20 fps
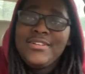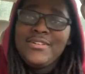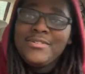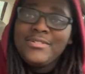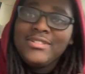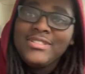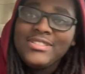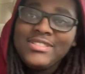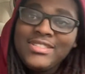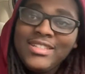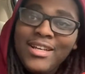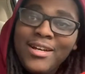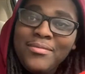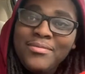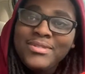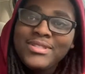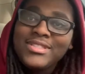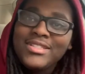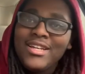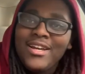What's up
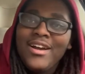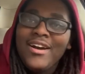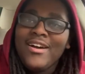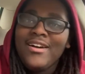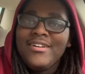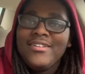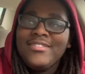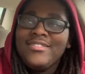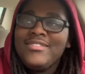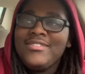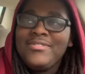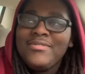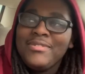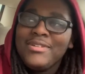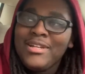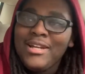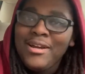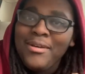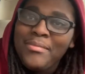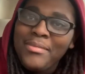with y'all? What
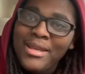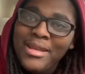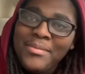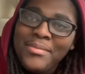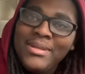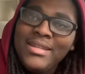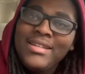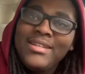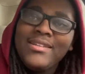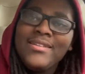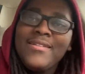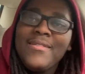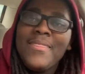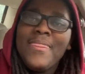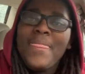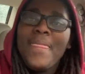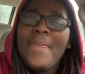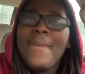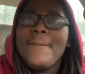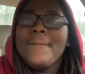up, baby?
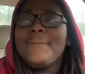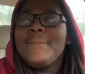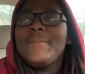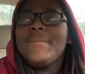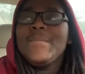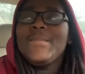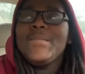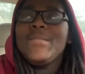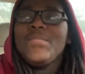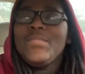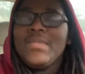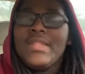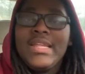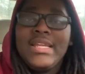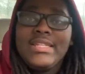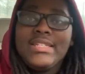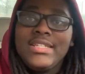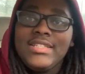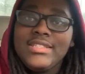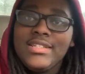
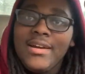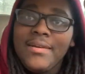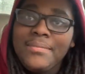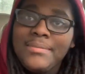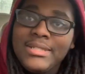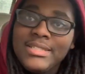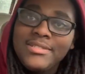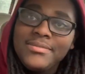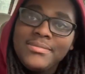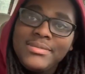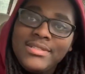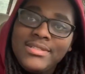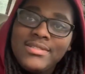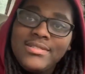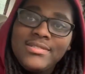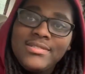Did y'all miss me?